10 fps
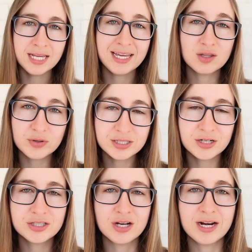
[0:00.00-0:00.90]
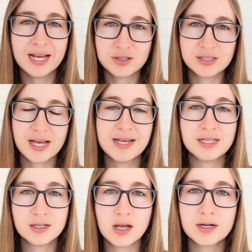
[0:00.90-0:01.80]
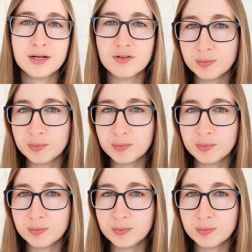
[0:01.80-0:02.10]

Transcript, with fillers: And the research on exercise and cognitive